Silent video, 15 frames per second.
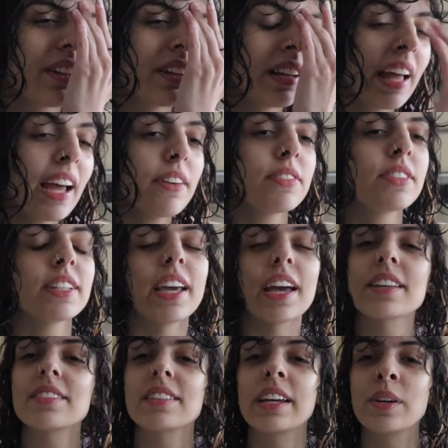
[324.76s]
left
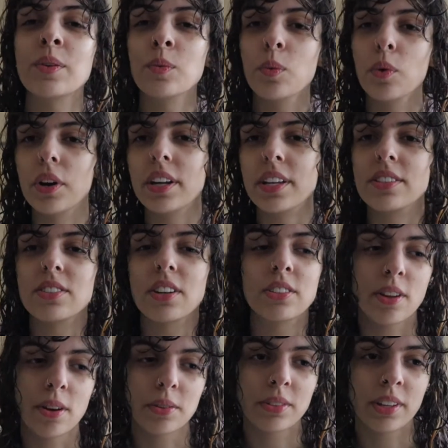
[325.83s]
guessing what is
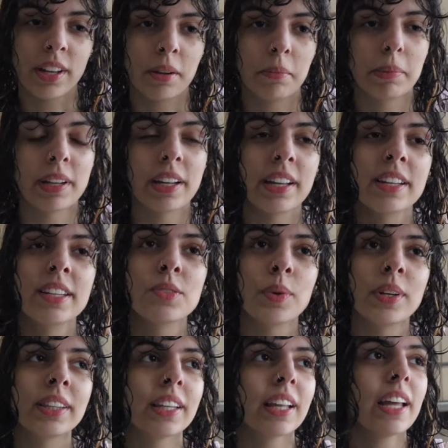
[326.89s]
adulting, because
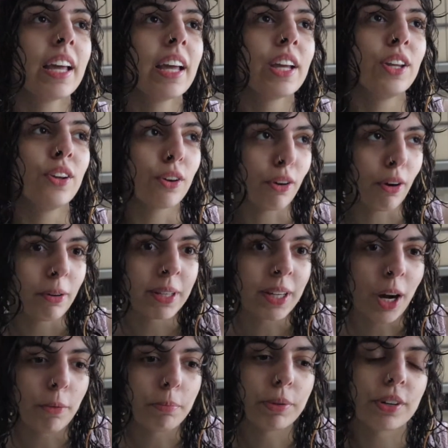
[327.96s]
when you're growing
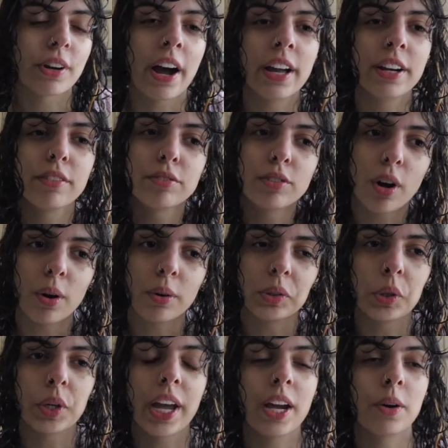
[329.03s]
up, you're kind of told,
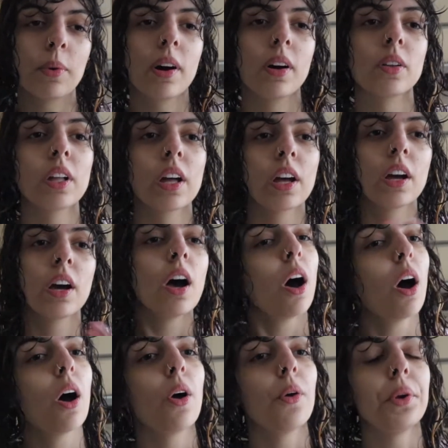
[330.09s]
okay, well,
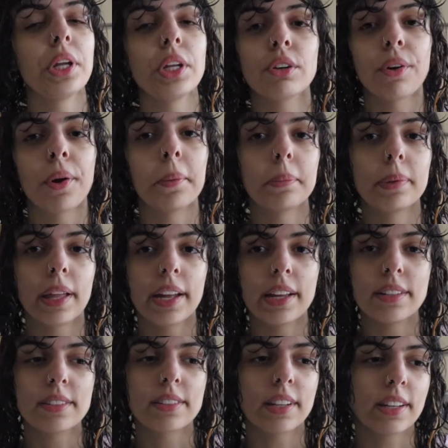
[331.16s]
owning your own
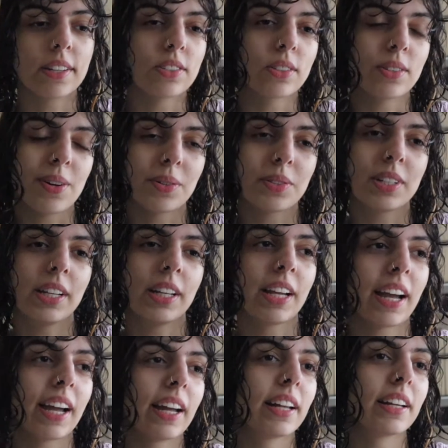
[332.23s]
place is adulting,
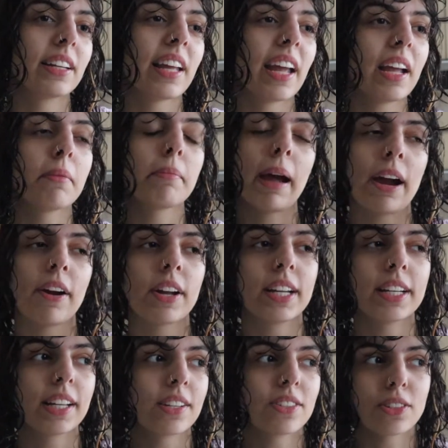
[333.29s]
and getting
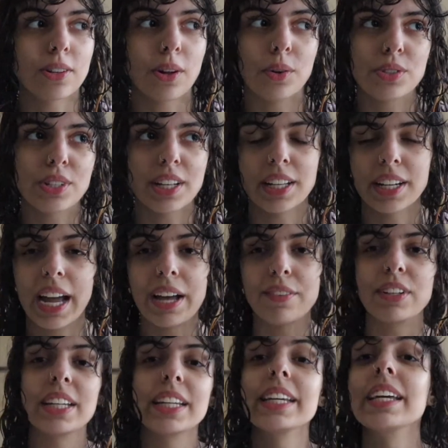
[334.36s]
married is adulting, and
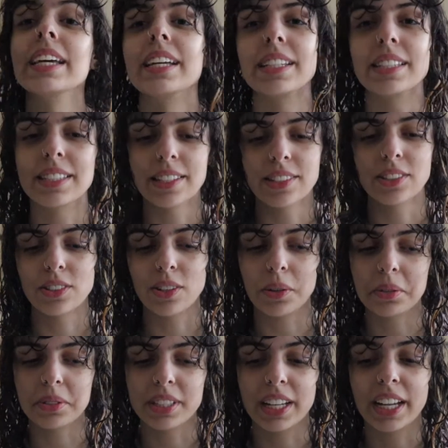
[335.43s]
having kids is
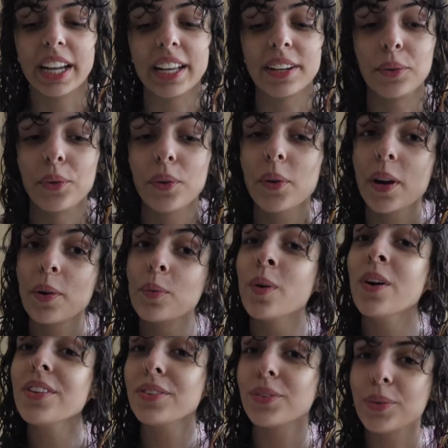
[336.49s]
adulting. And although I
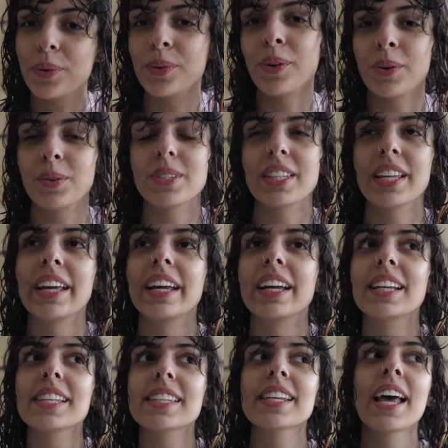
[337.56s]
want all those
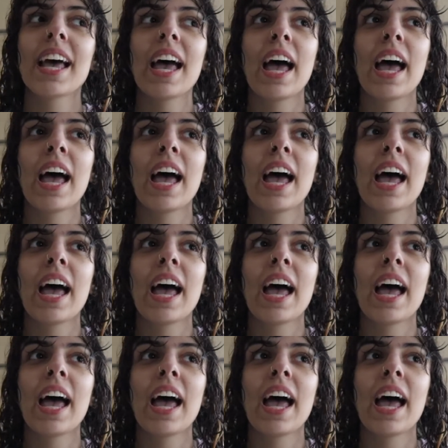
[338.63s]
things,